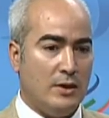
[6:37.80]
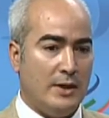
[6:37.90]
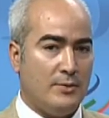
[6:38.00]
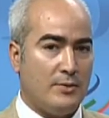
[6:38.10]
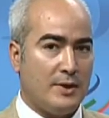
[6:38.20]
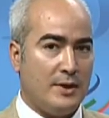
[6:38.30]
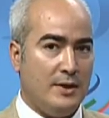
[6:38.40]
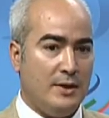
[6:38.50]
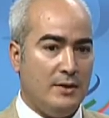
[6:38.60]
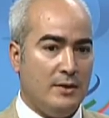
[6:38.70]
another
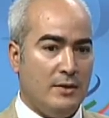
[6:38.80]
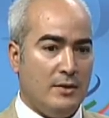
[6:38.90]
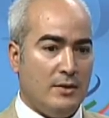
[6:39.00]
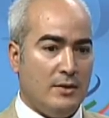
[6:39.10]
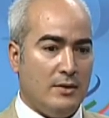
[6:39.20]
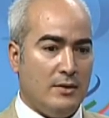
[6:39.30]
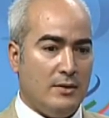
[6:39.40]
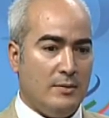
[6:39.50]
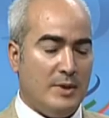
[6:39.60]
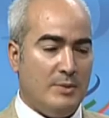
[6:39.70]
key
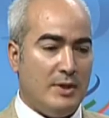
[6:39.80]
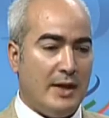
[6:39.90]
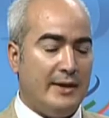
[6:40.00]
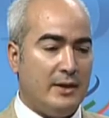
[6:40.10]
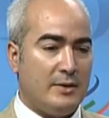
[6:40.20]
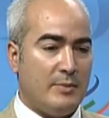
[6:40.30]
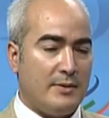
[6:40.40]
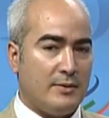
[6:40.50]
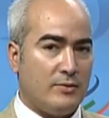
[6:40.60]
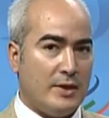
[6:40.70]
maybe highlighted by
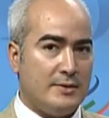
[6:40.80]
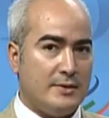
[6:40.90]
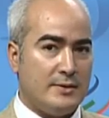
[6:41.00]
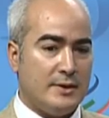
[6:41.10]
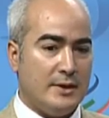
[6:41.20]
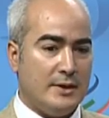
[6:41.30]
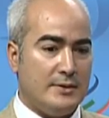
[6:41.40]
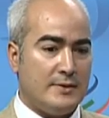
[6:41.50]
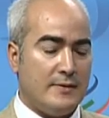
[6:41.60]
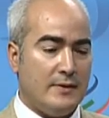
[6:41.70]
the crisis
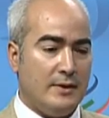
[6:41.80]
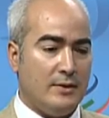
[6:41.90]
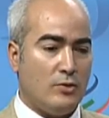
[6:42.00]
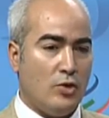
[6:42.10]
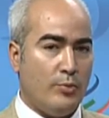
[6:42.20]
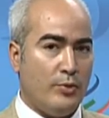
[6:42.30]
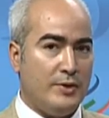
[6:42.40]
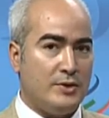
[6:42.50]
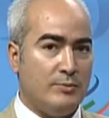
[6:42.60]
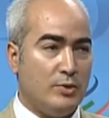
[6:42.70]
is the
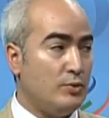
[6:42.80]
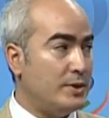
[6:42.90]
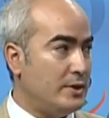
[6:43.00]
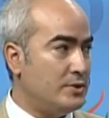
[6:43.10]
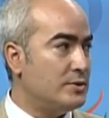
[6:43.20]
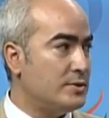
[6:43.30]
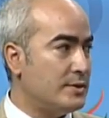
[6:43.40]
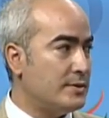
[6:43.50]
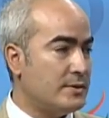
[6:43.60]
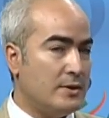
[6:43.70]
cooperation between
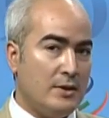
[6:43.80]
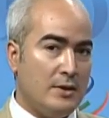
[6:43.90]
agencies.